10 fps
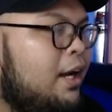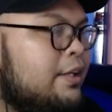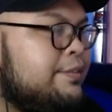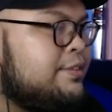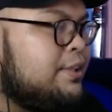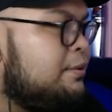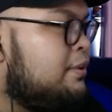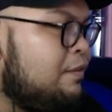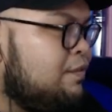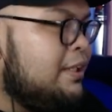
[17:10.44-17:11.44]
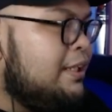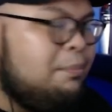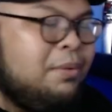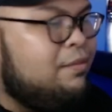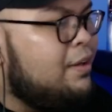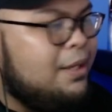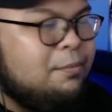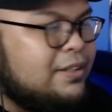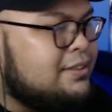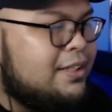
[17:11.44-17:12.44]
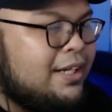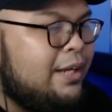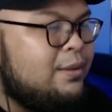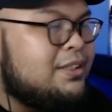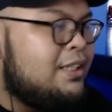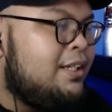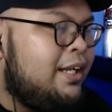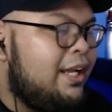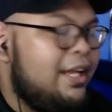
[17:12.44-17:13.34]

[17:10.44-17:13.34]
So definitely I've been really impressed with the Kaido starter deck.